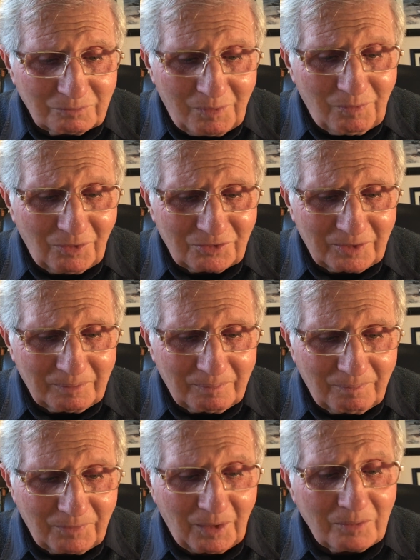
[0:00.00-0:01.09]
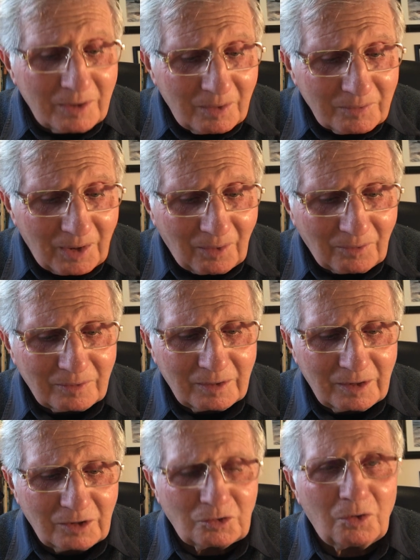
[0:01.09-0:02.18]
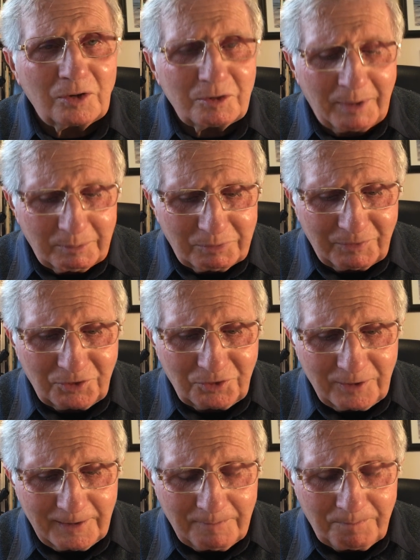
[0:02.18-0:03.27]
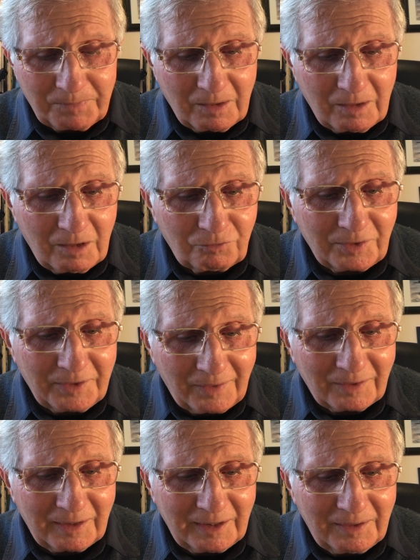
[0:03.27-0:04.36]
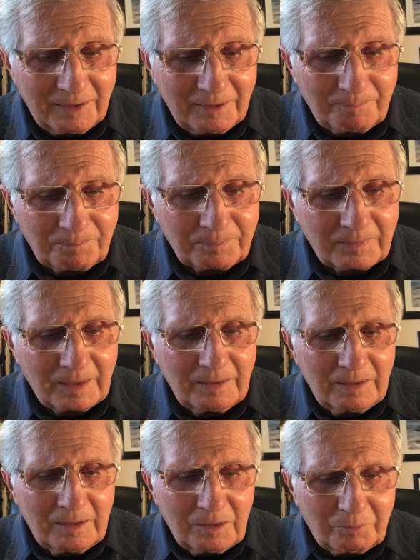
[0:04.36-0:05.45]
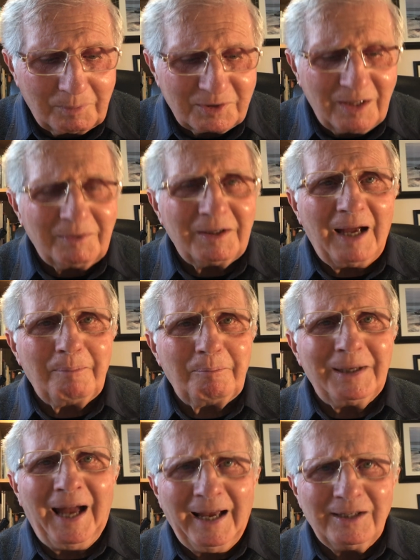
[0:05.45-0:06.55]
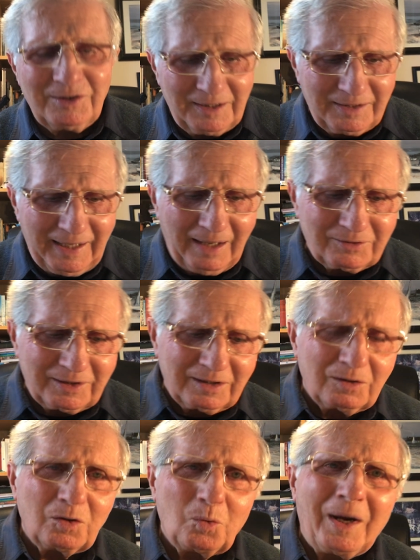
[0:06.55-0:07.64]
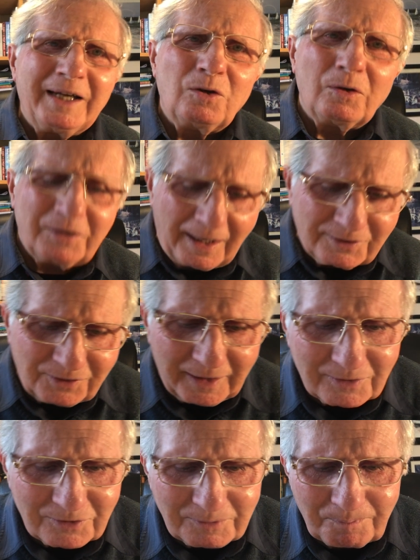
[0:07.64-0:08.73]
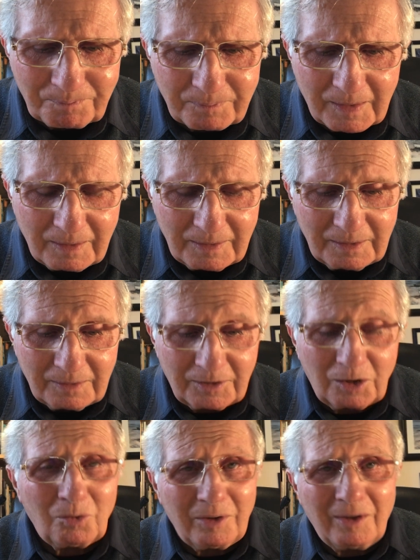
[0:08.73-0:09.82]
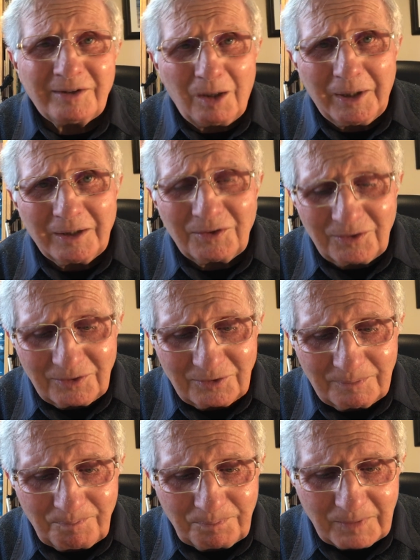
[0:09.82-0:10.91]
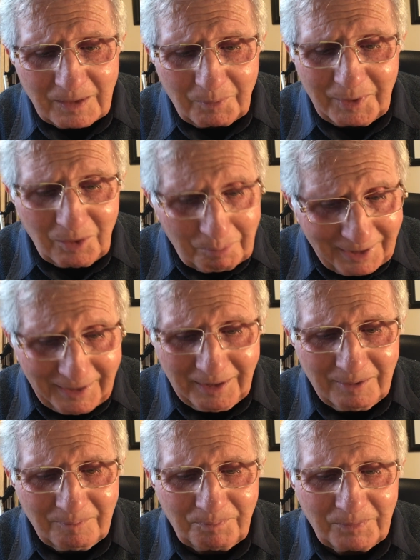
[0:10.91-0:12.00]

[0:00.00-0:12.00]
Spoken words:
we've lost him. No, no, no. God has made provision for another leader. We must never be hasty in doubting the way God does things. The Lord knows our weaknesses. We got plenty.